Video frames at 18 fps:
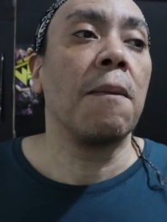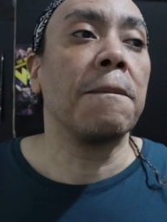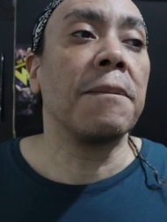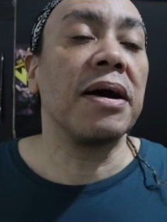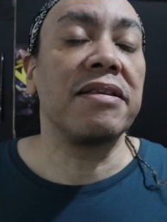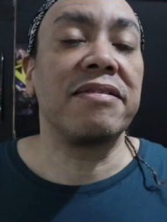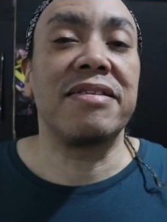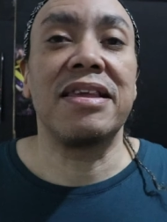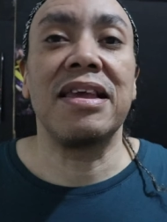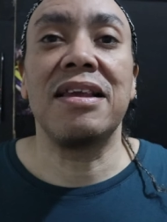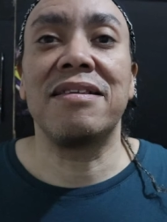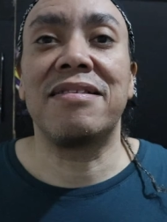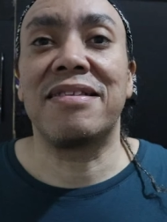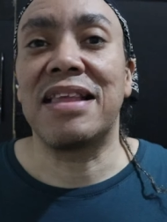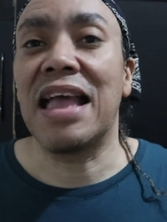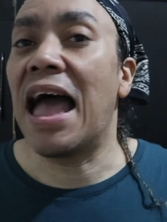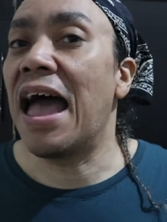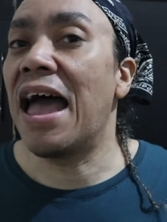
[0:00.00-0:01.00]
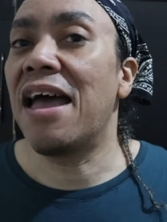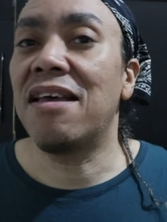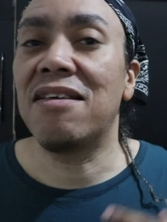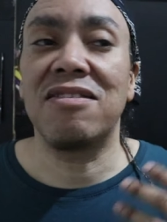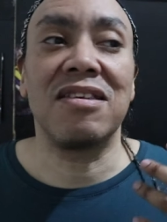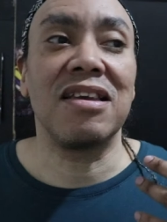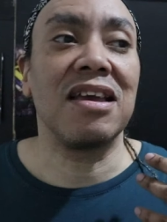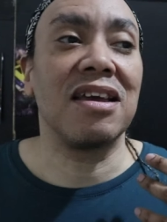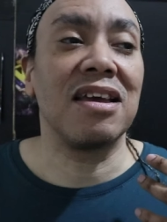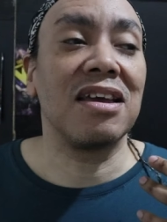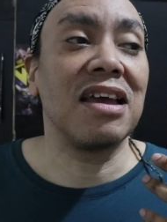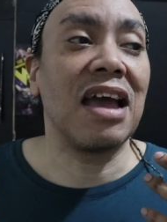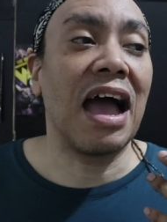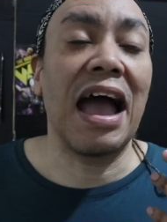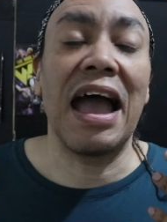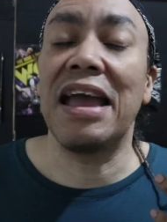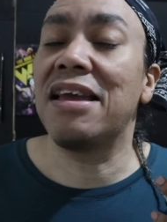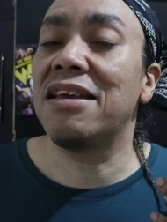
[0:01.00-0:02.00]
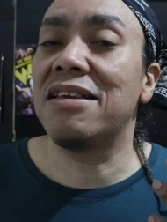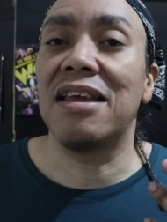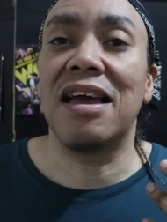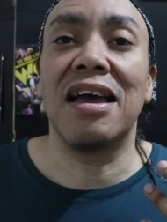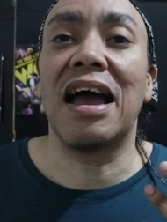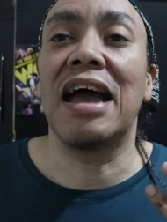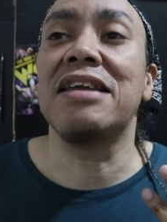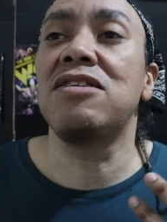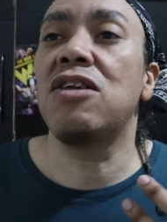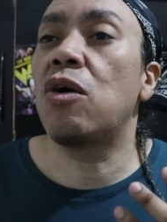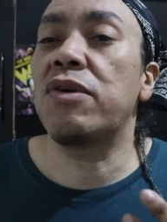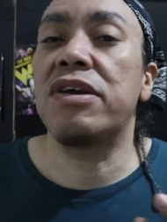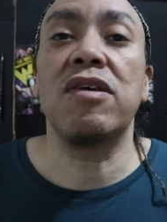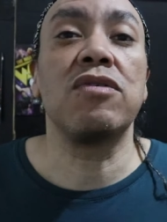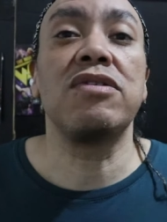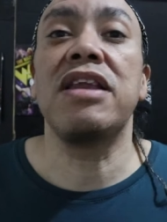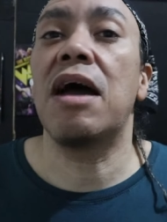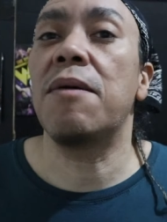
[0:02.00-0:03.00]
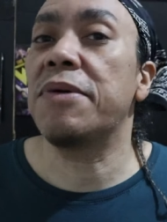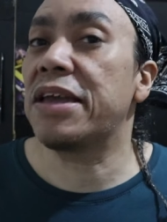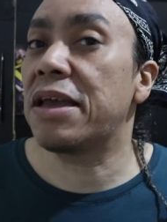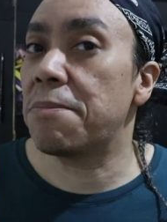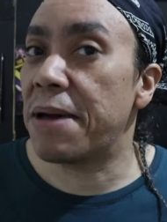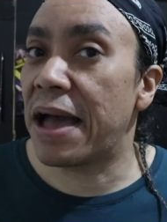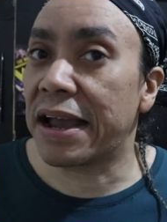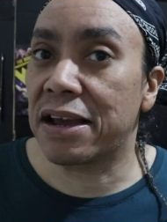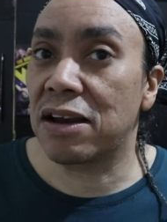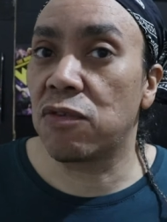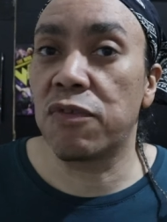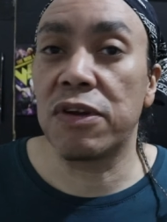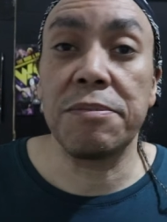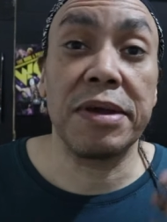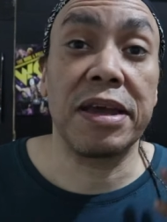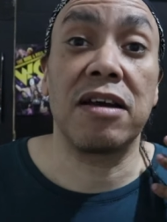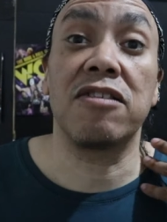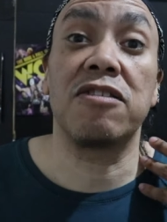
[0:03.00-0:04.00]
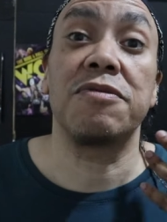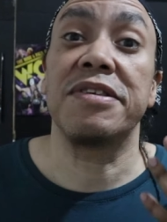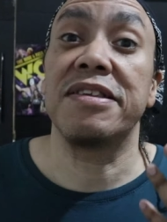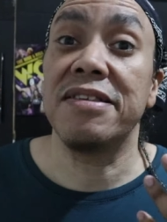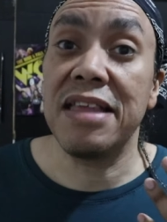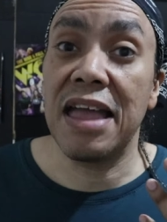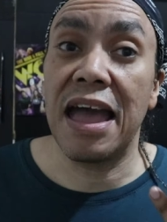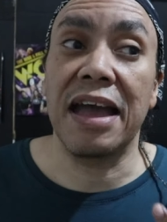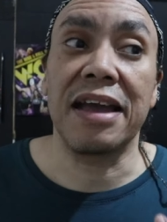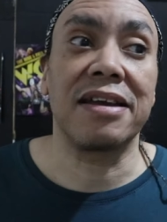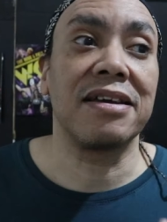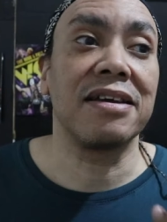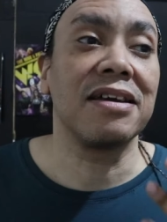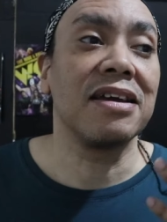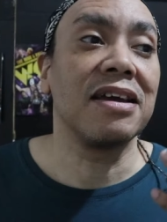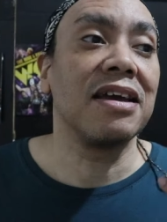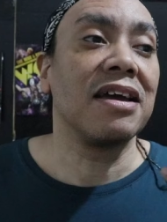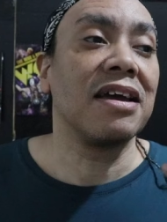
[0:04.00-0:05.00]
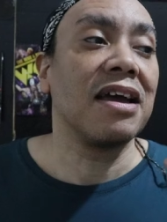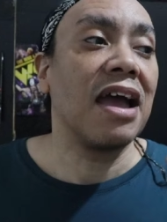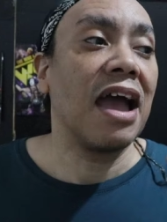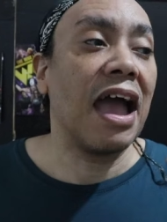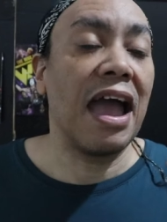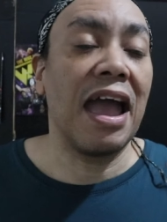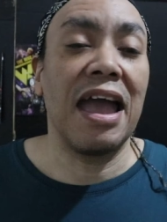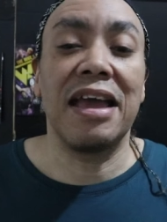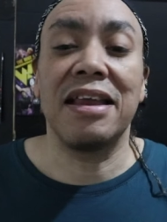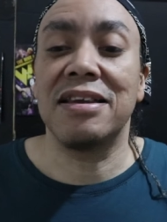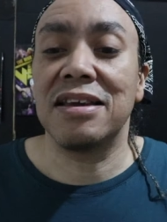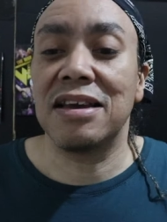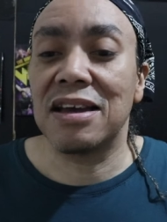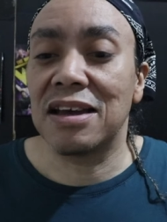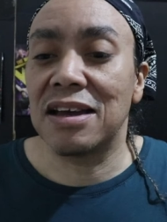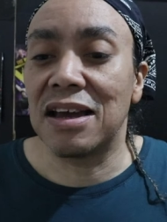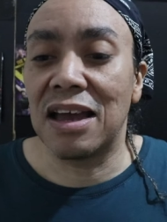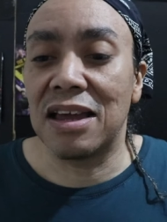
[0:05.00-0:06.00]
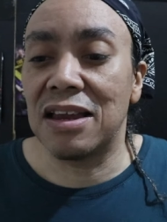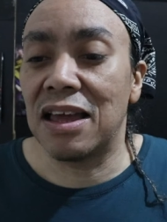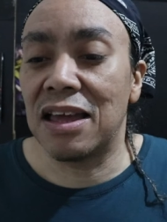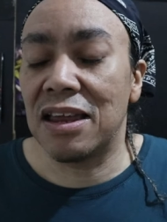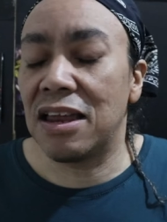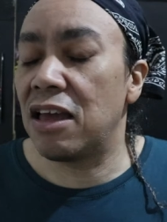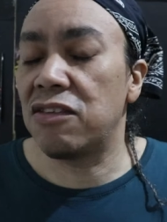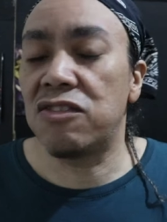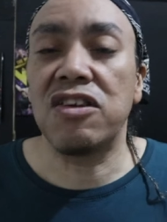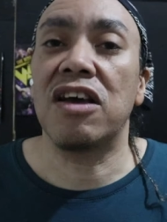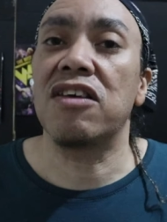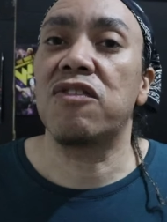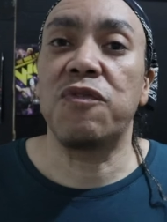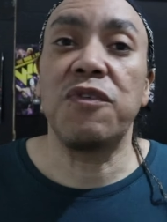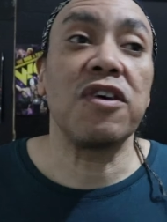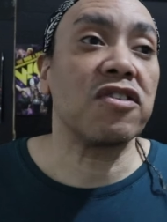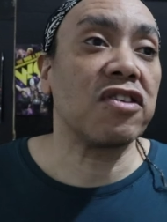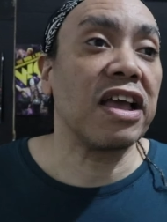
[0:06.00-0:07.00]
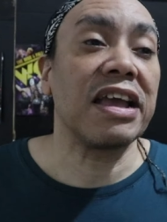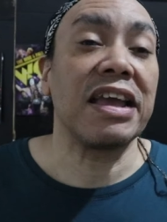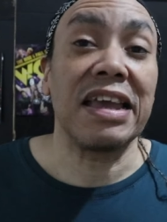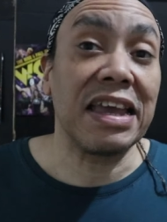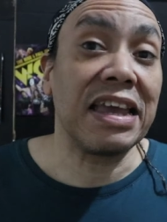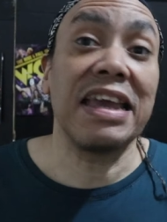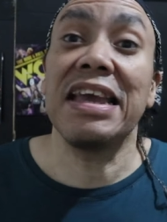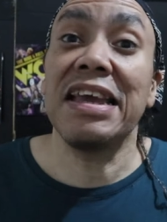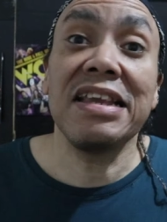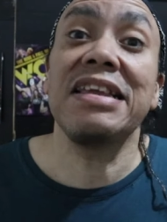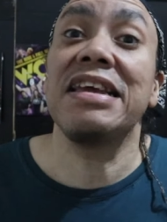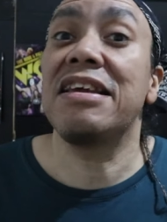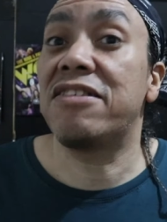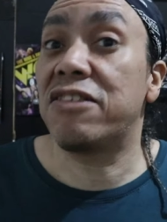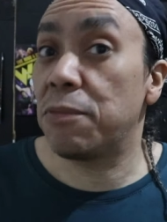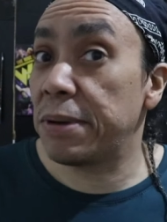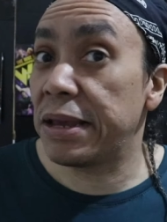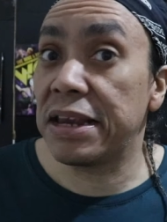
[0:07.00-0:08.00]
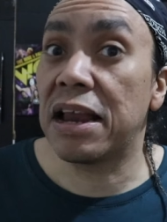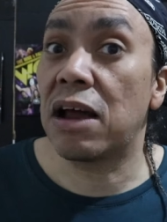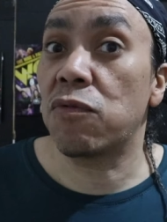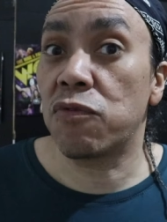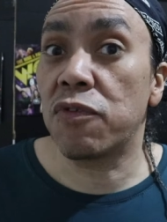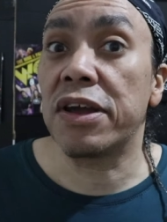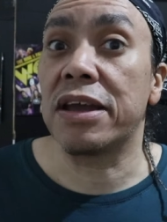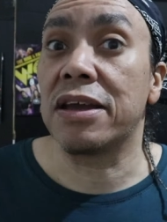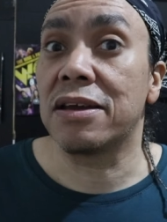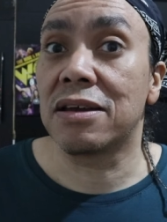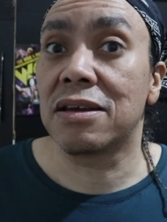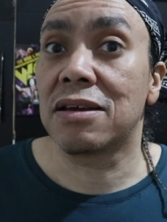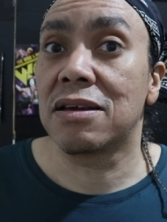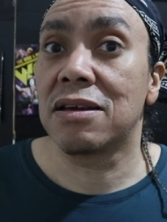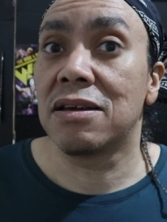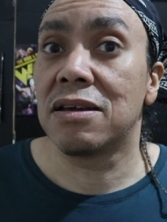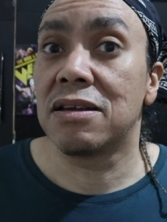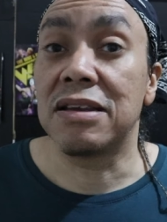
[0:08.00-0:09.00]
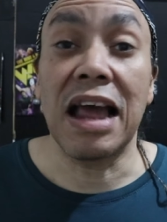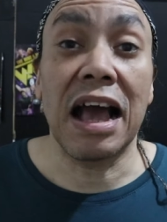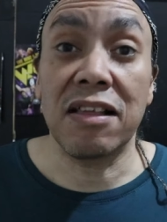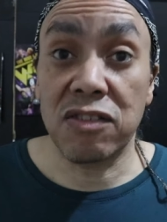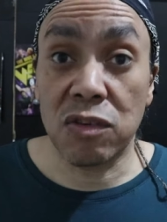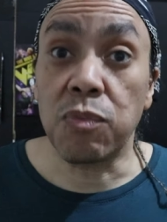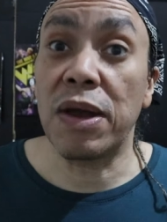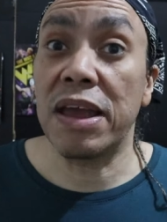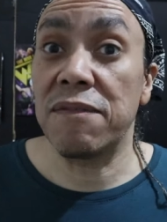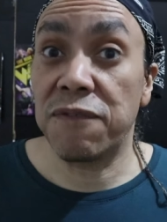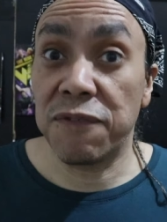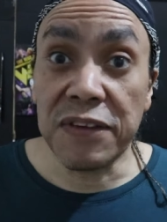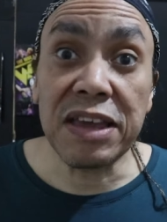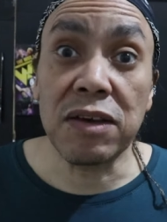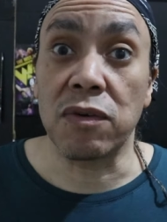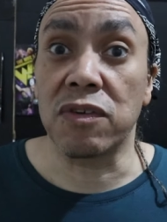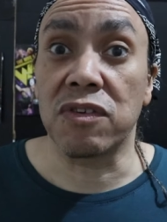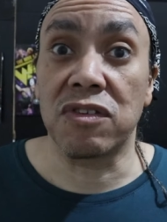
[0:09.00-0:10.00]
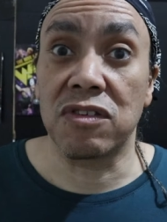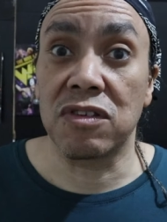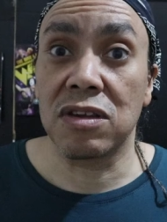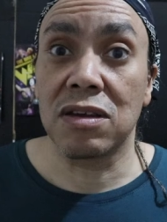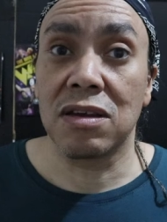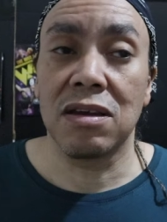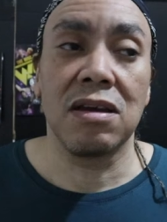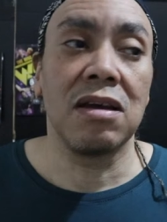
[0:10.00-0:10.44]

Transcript: But since Taz I I know he'll never get back in the ring because of his neck, and it, it just feels like he needs to be in that ring. That's the way it feels.